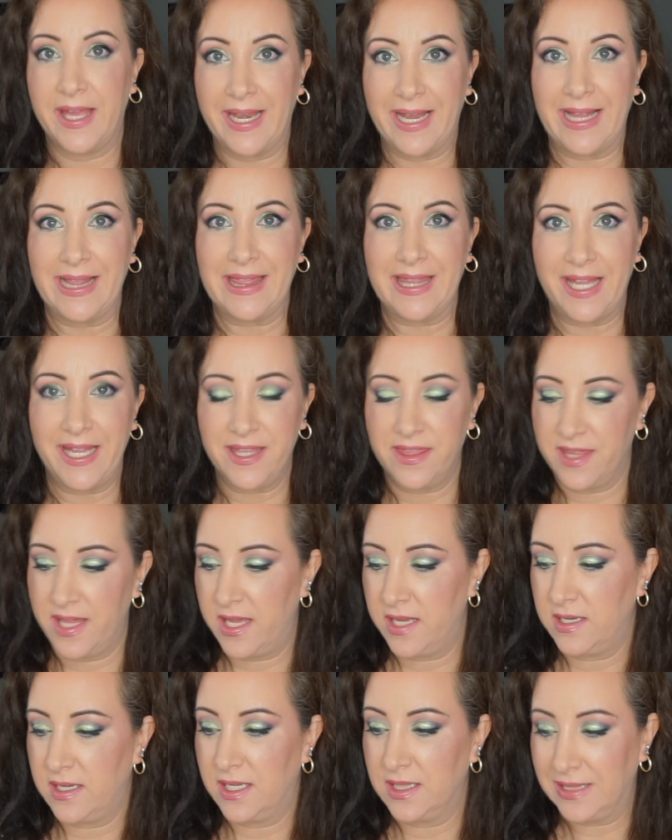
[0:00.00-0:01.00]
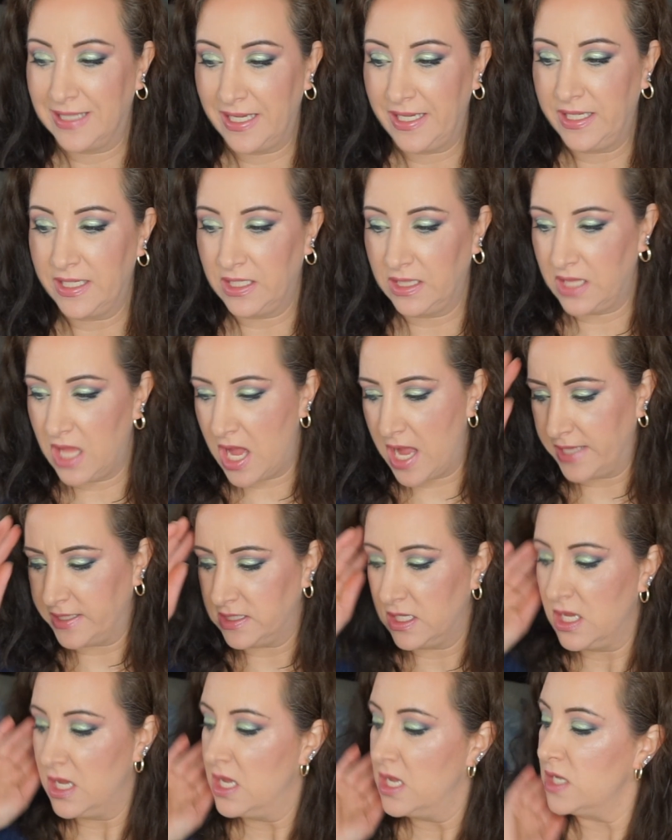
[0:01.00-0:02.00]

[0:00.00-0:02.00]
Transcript: And I like that. I like it a lot.